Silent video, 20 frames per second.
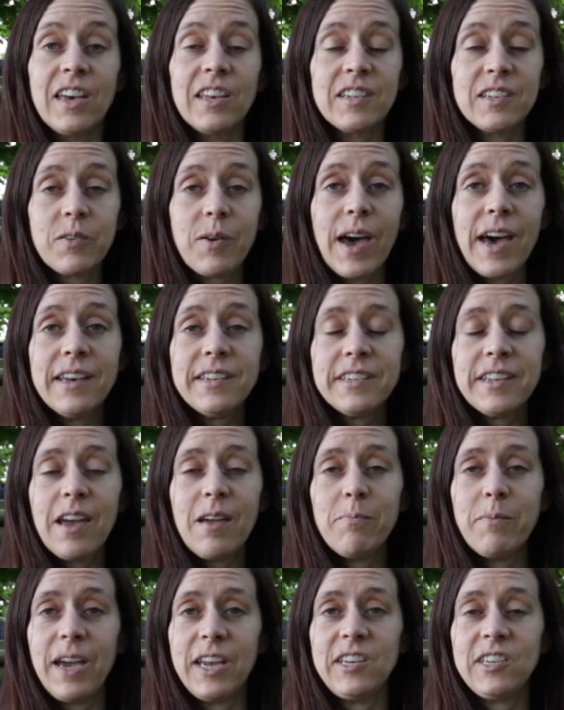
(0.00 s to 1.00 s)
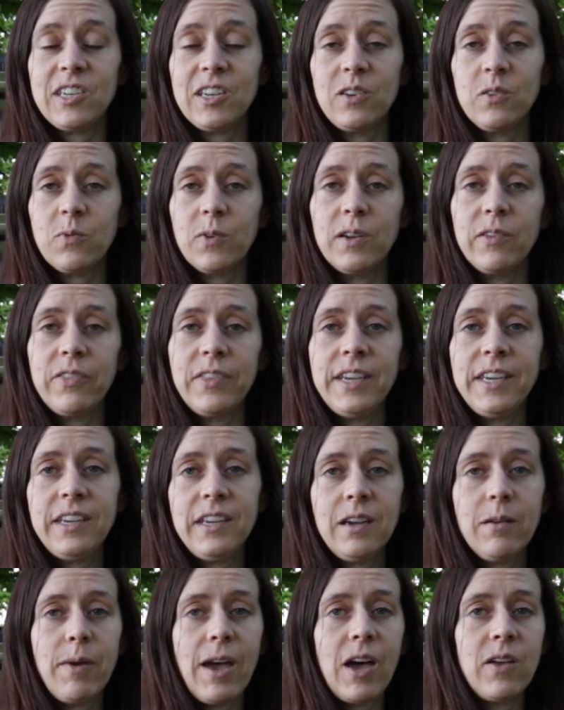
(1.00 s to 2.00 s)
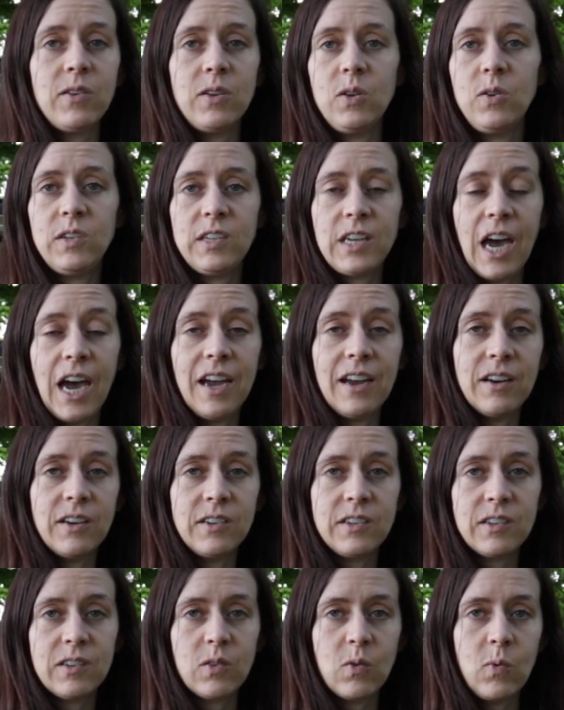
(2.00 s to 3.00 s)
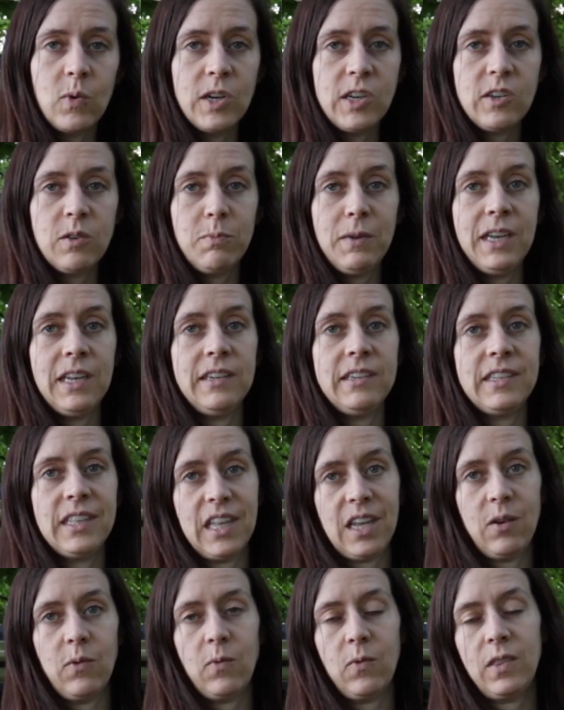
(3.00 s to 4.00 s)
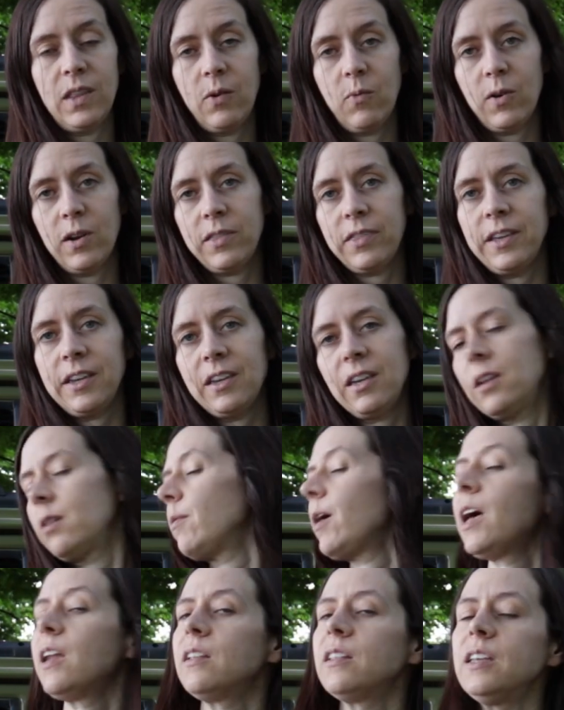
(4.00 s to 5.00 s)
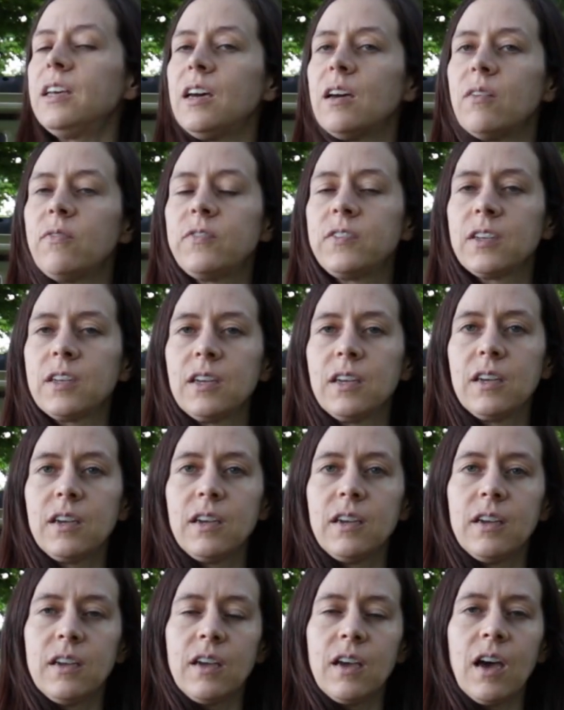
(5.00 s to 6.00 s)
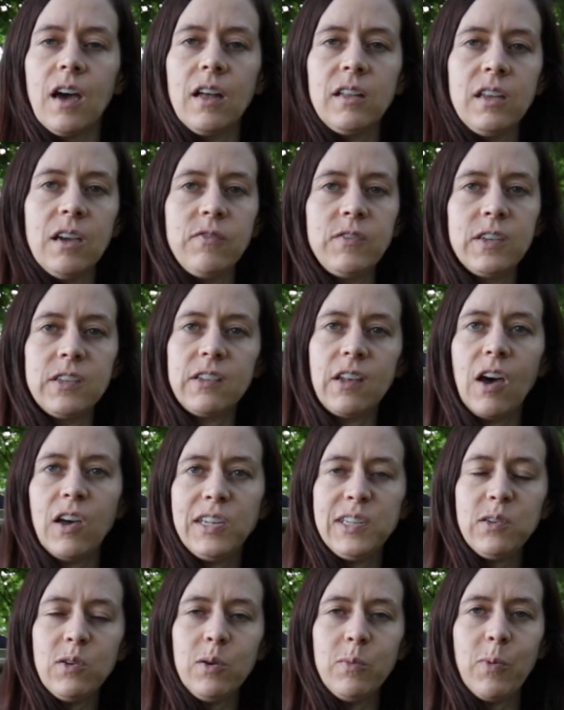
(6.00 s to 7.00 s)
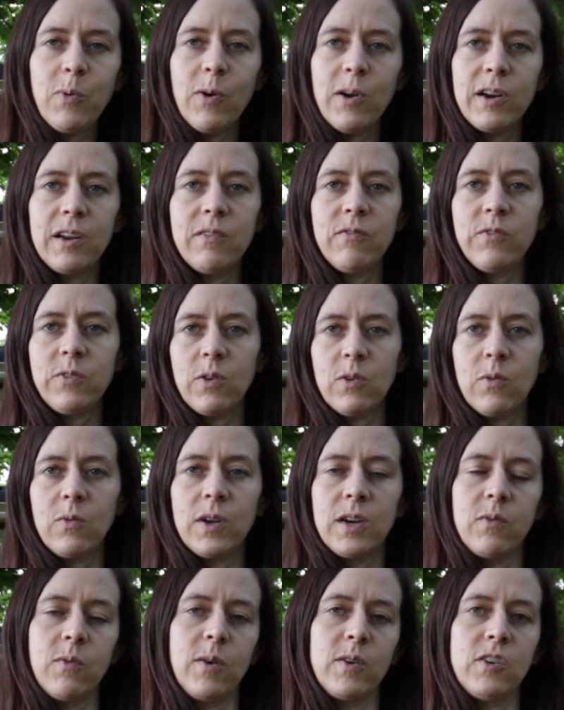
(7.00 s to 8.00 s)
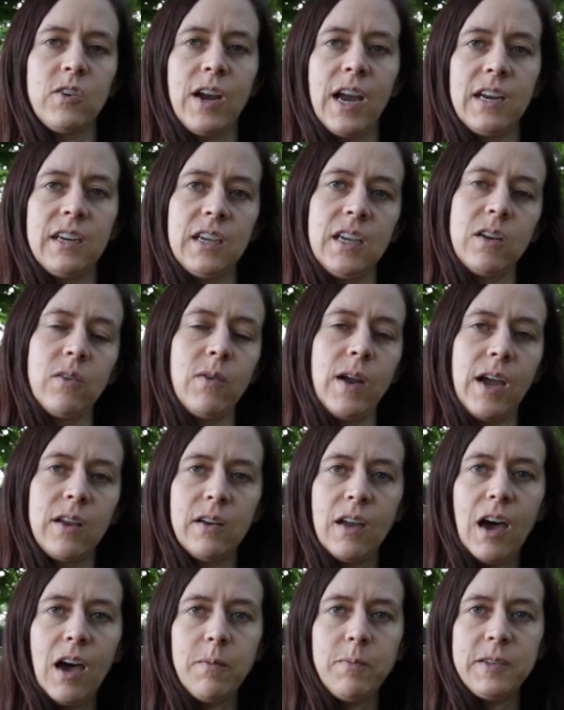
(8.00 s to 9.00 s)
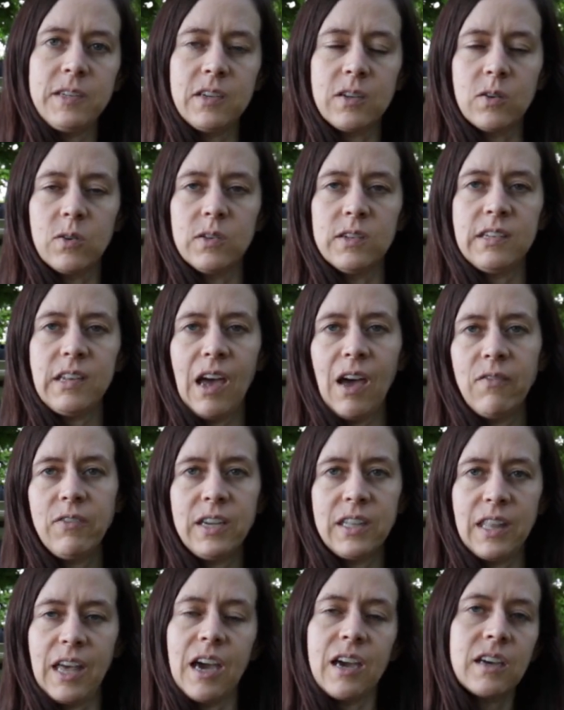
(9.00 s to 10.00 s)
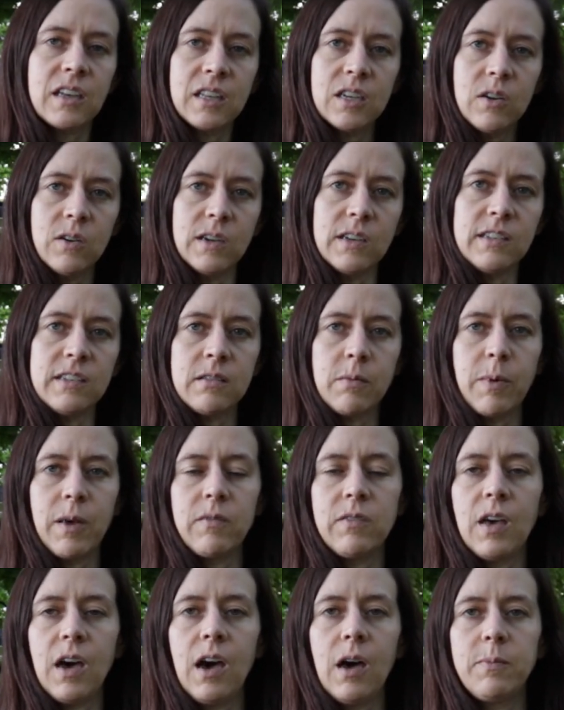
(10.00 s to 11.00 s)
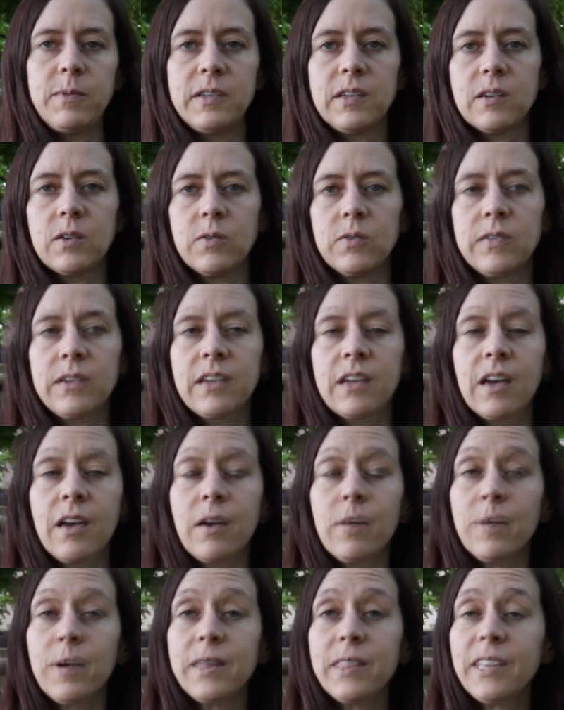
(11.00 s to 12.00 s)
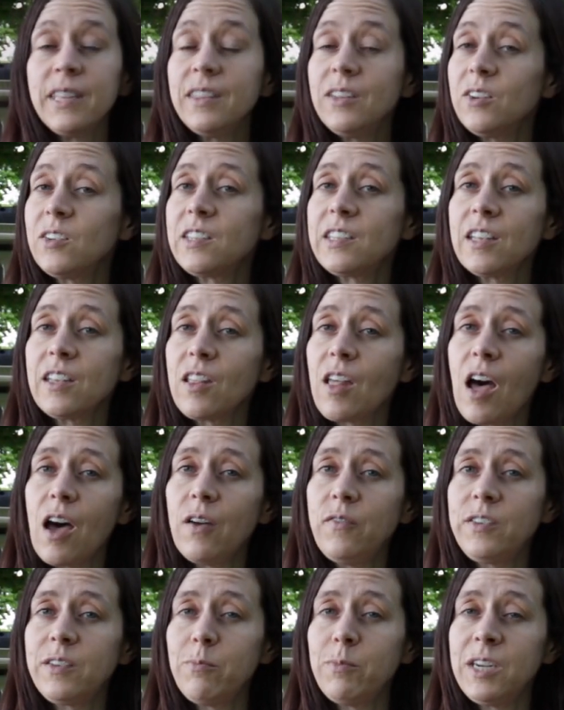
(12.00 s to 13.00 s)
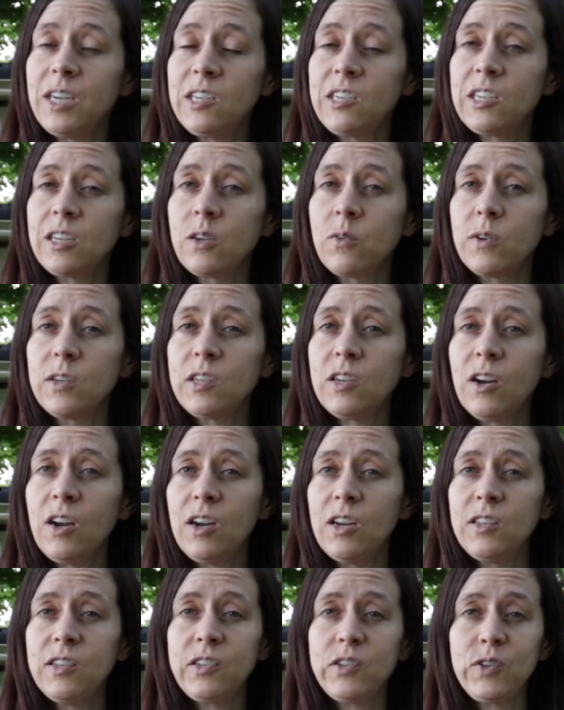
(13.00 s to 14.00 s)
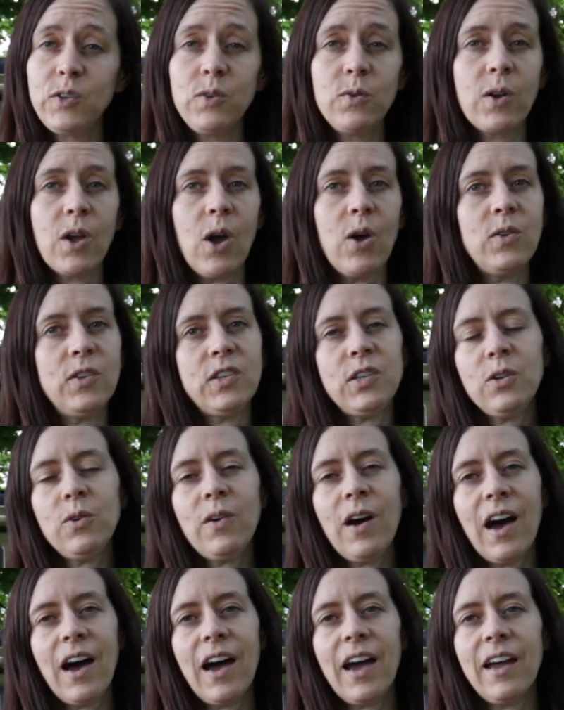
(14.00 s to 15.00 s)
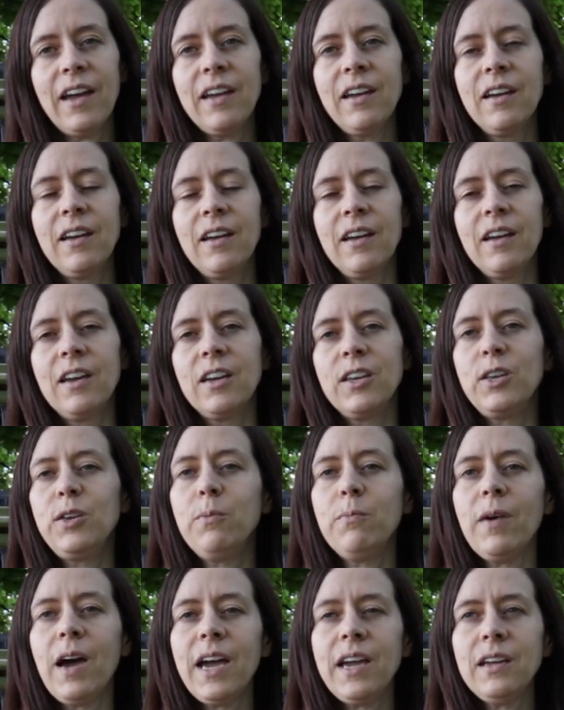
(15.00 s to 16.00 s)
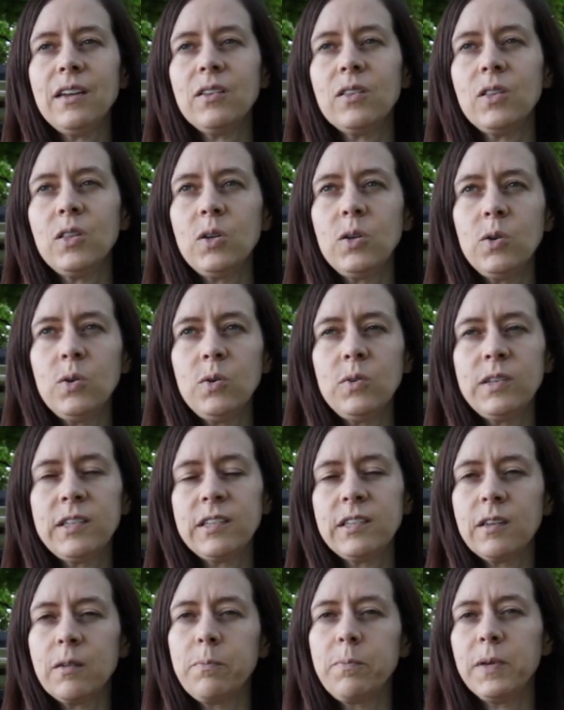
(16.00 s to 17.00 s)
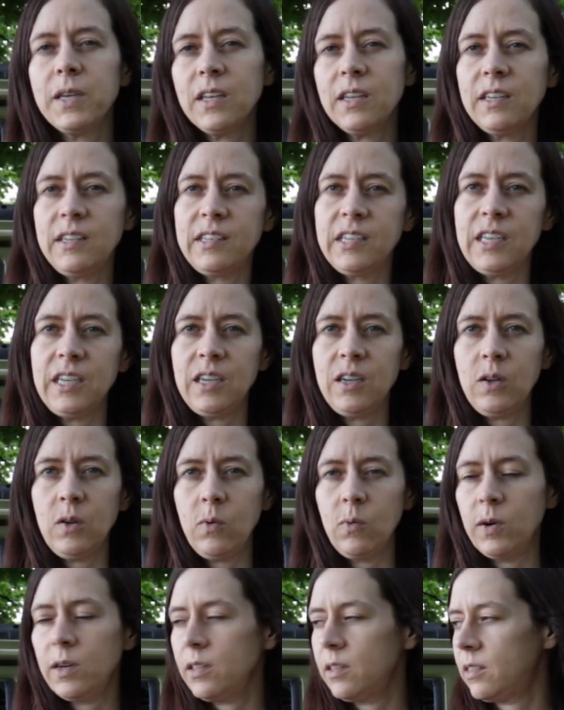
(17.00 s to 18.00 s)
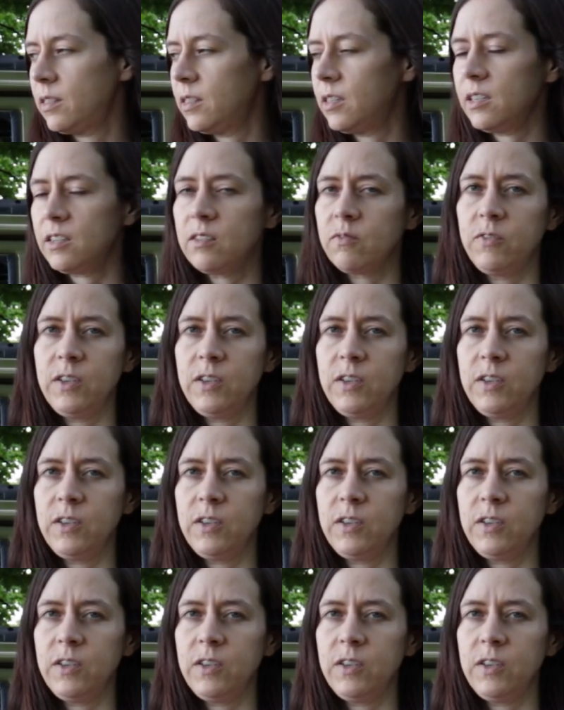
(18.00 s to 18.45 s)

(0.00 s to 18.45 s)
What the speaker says: So as I mentioned, we're thinking about new tires, which means that then we're thinking about a lift. A lift is also important for when we're trying to get around obstacles, having that clearance above the obstacles. But then there's the law of diminishing returns. You go too high, you might lose stability with this